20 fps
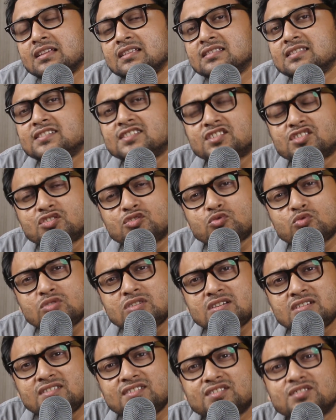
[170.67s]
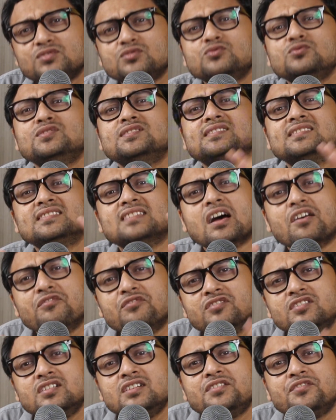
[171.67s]
The students who
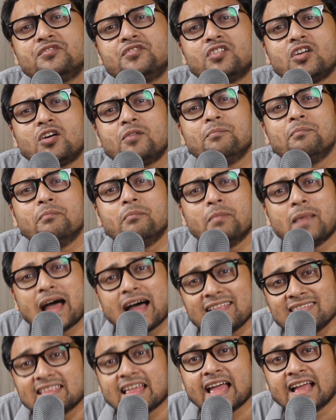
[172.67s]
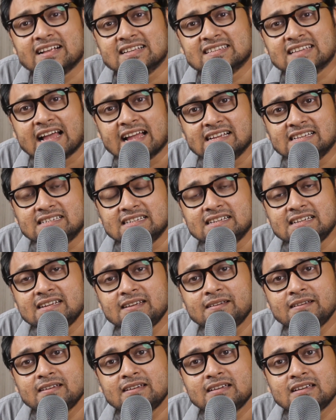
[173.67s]
suffered from math anxiety,
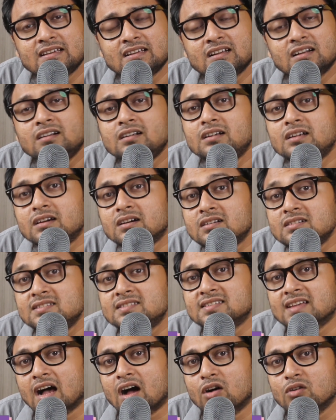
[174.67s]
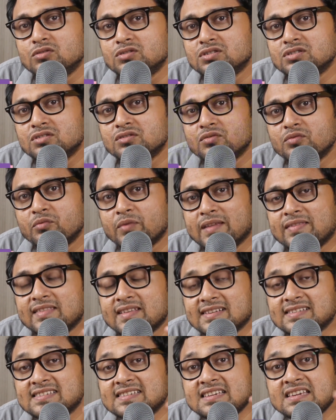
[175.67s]
turns out, when
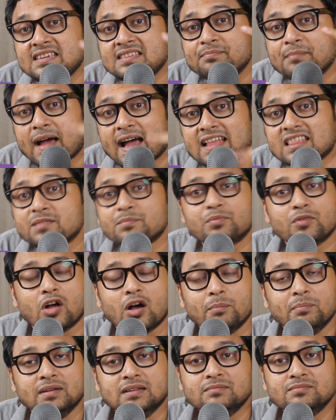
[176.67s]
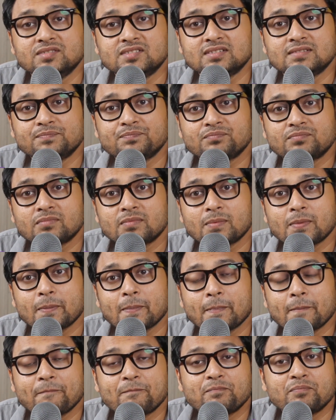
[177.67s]
they see math problems,
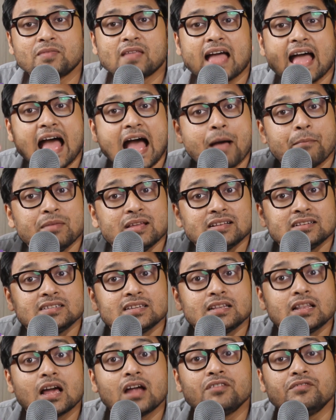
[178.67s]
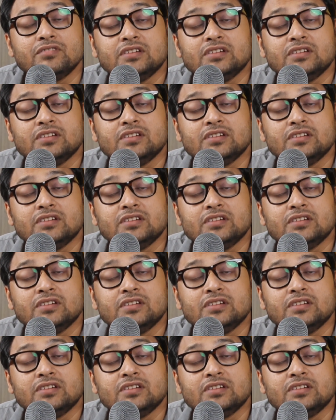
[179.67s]
the amygdala